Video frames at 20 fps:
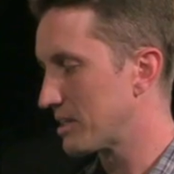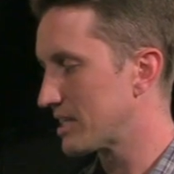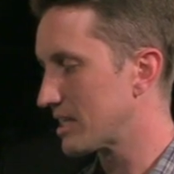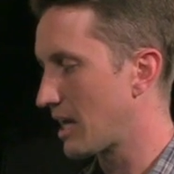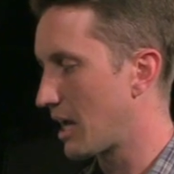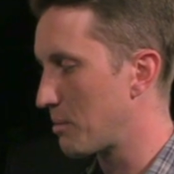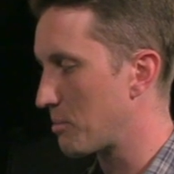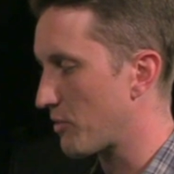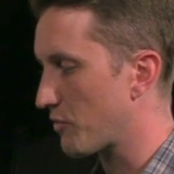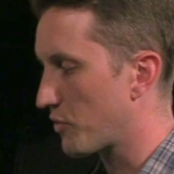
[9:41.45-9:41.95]

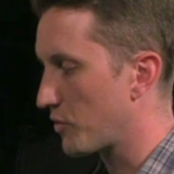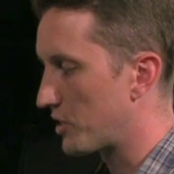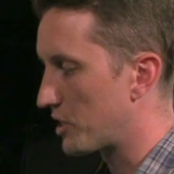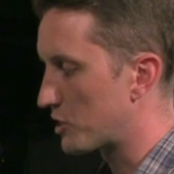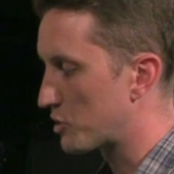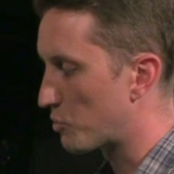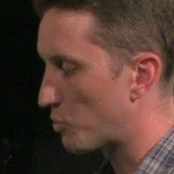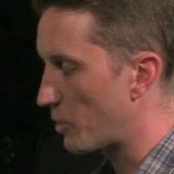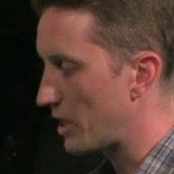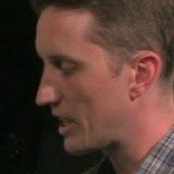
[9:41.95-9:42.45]
assignment for
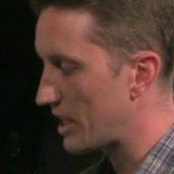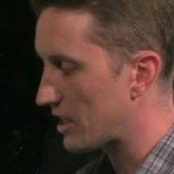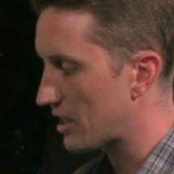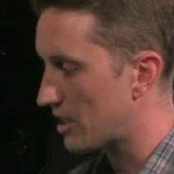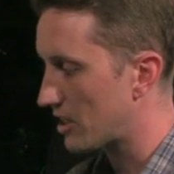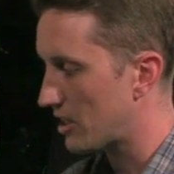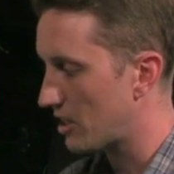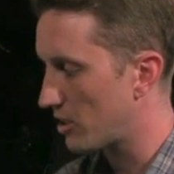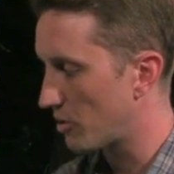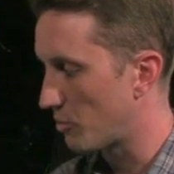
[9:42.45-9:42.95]
this
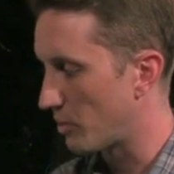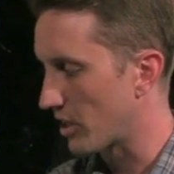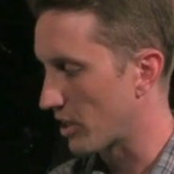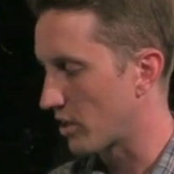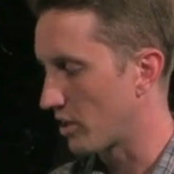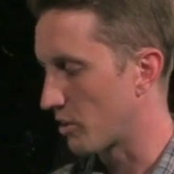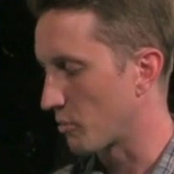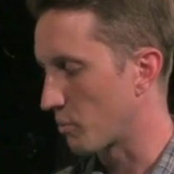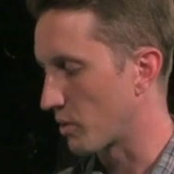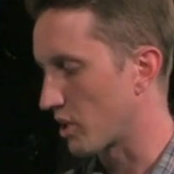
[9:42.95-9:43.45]
week, we are
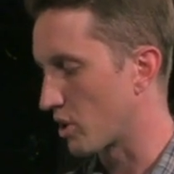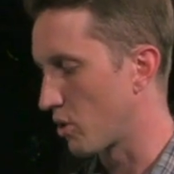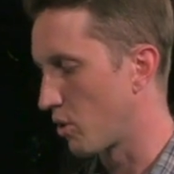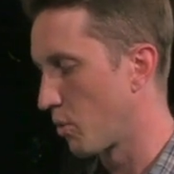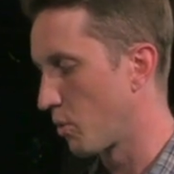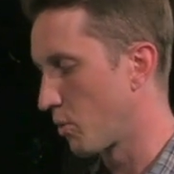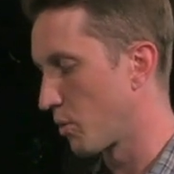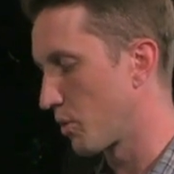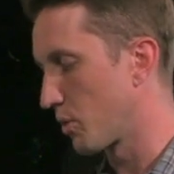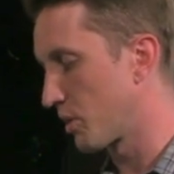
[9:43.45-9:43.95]
going to
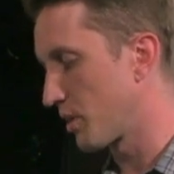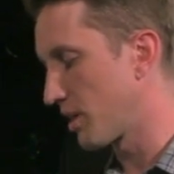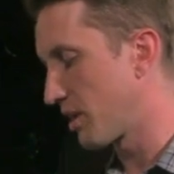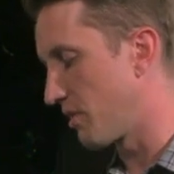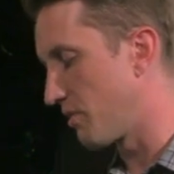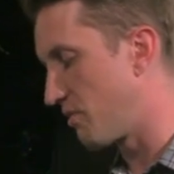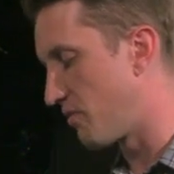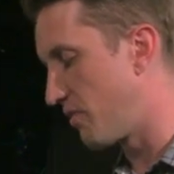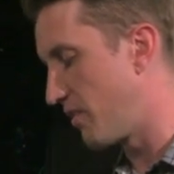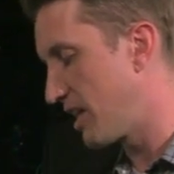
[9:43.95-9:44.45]
record
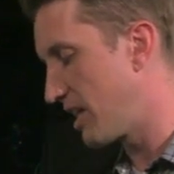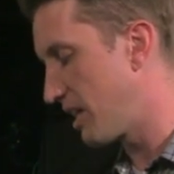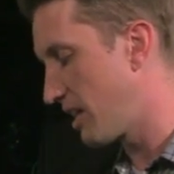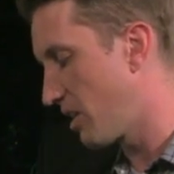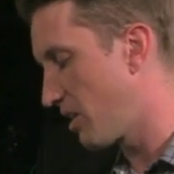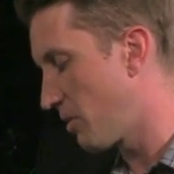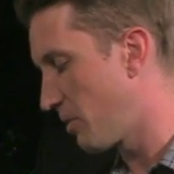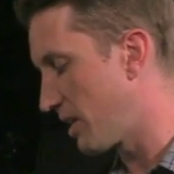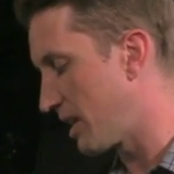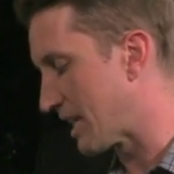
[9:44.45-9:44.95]

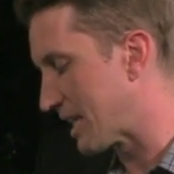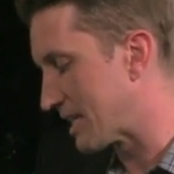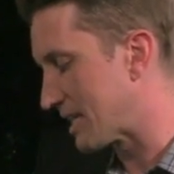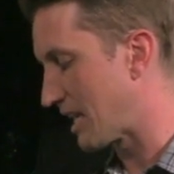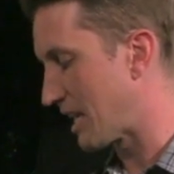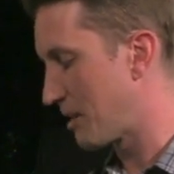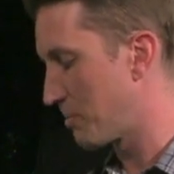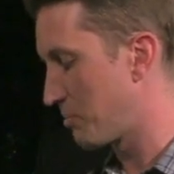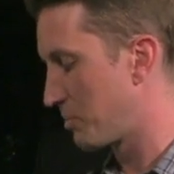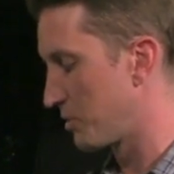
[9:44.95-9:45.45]
video
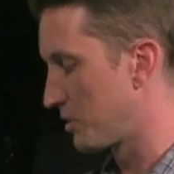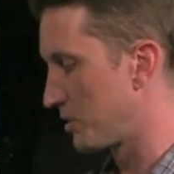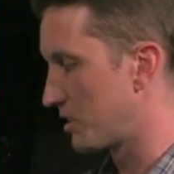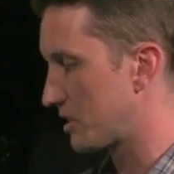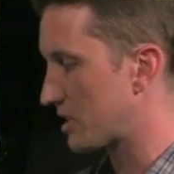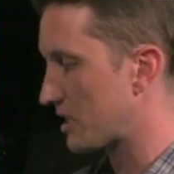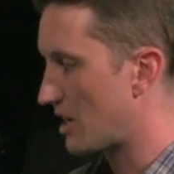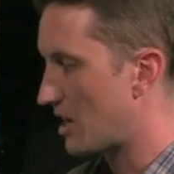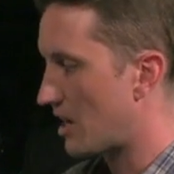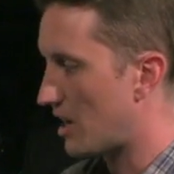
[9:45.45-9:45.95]

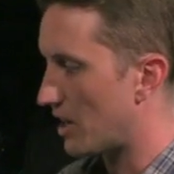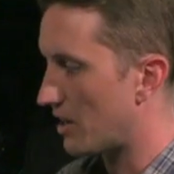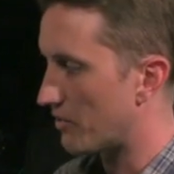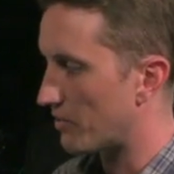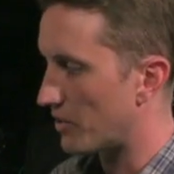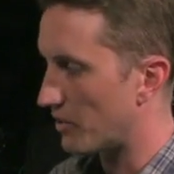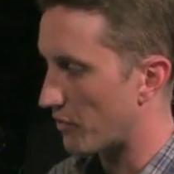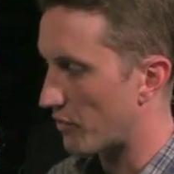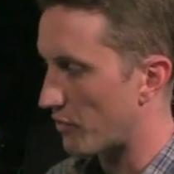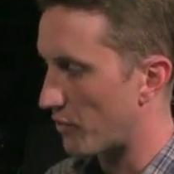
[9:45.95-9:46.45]
examples
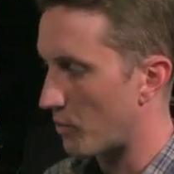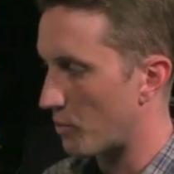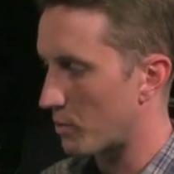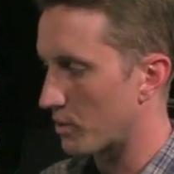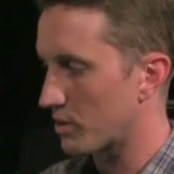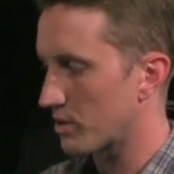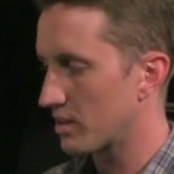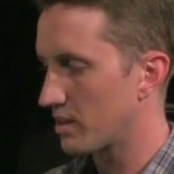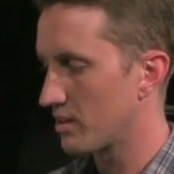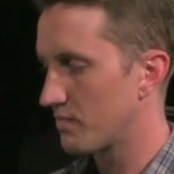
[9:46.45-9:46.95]
of the
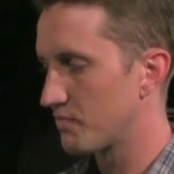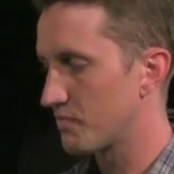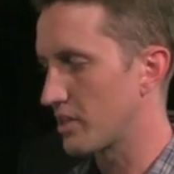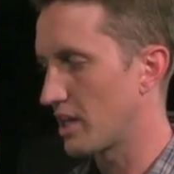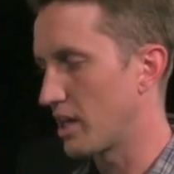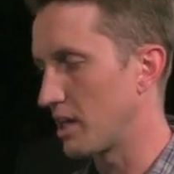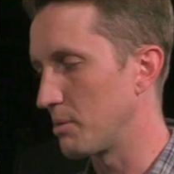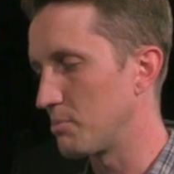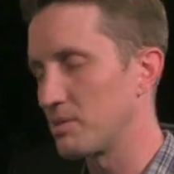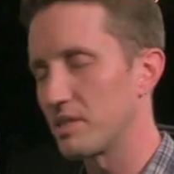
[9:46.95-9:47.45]
four
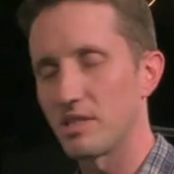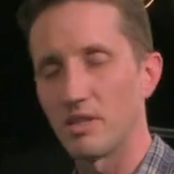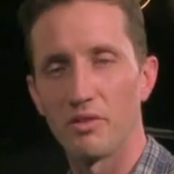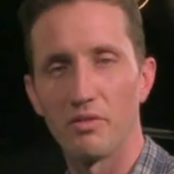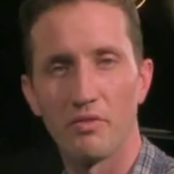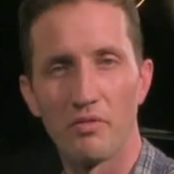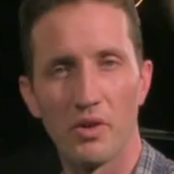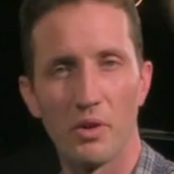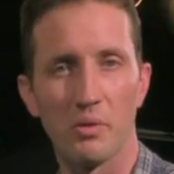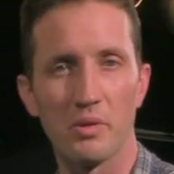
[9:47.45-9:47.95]
types
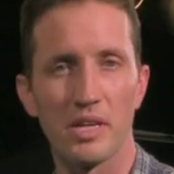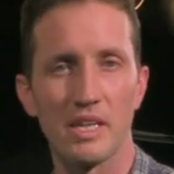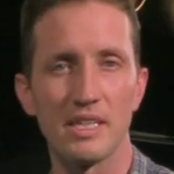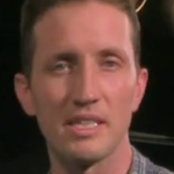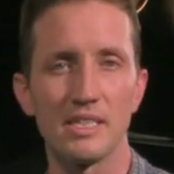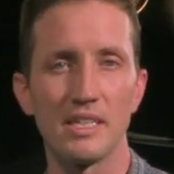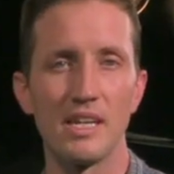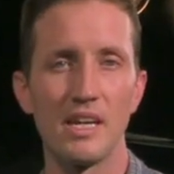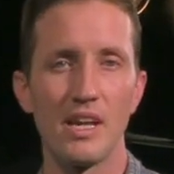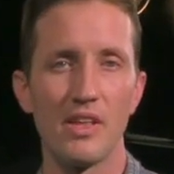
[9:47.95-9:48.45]
of
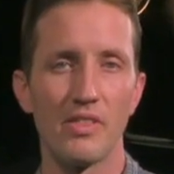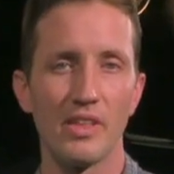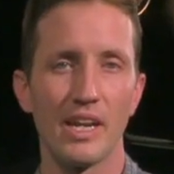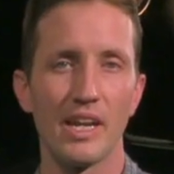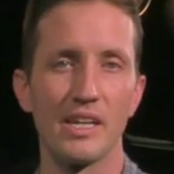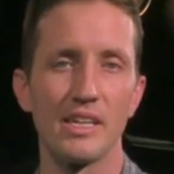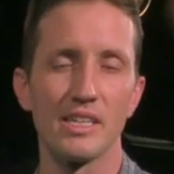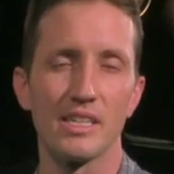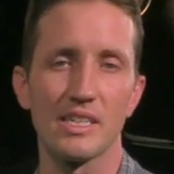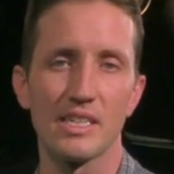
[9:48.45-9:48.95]
focus that
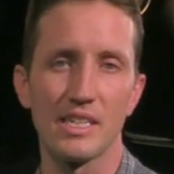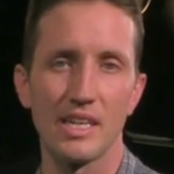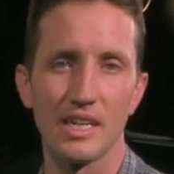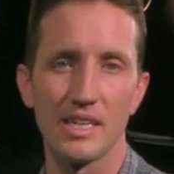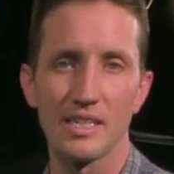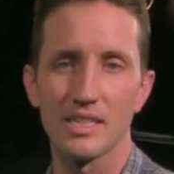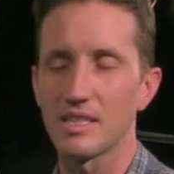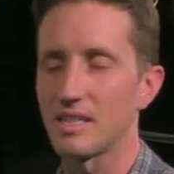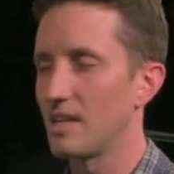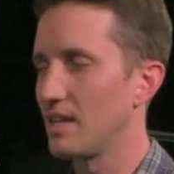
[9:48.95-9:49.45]
I
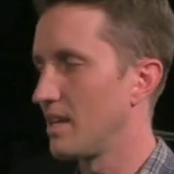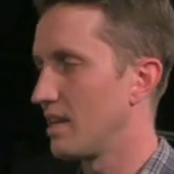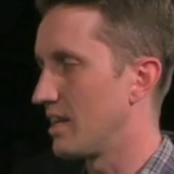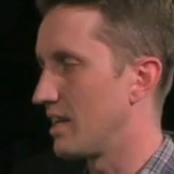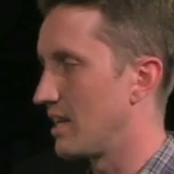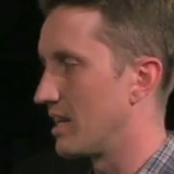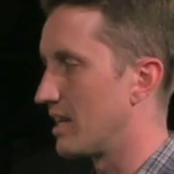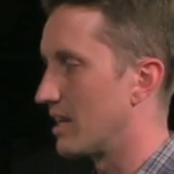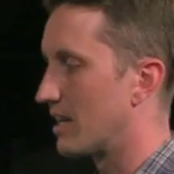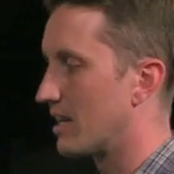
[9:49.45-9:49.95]
discussed
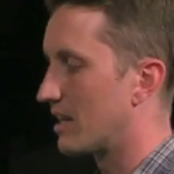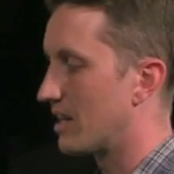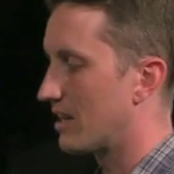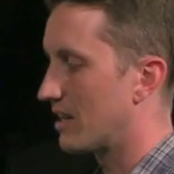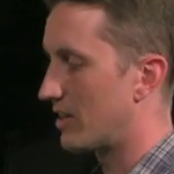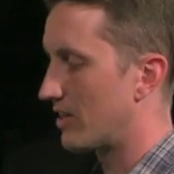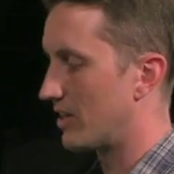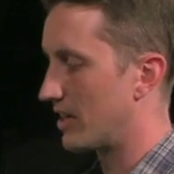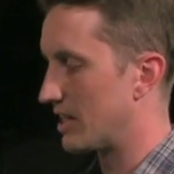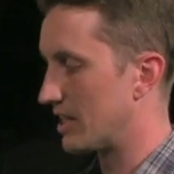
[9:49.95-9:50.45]
in
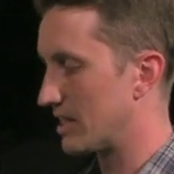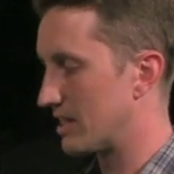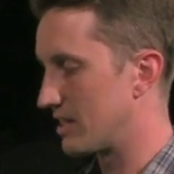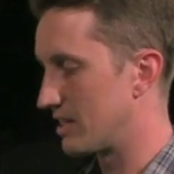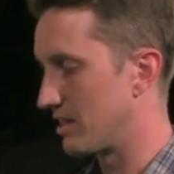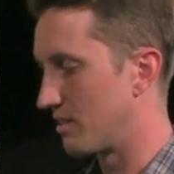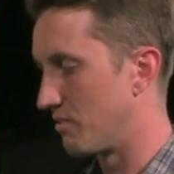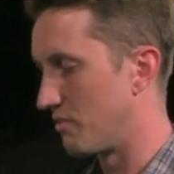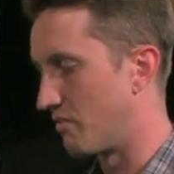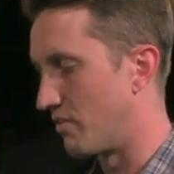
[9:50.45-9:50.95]

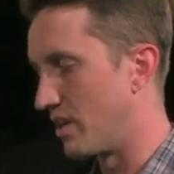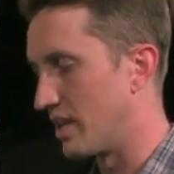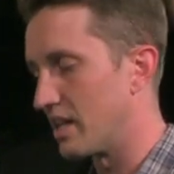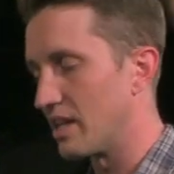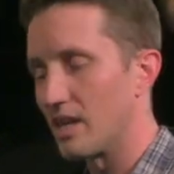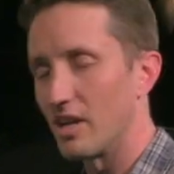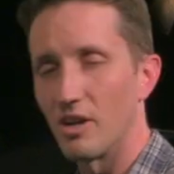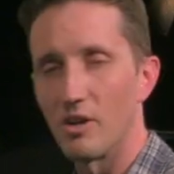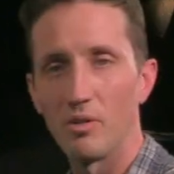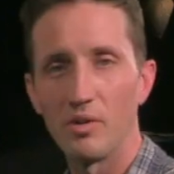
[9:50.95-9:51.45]
this
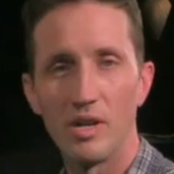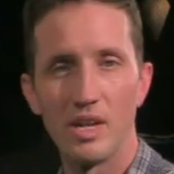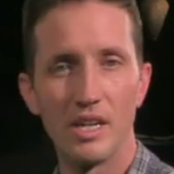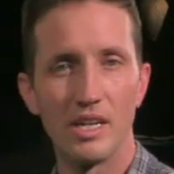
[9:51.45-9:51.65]
video.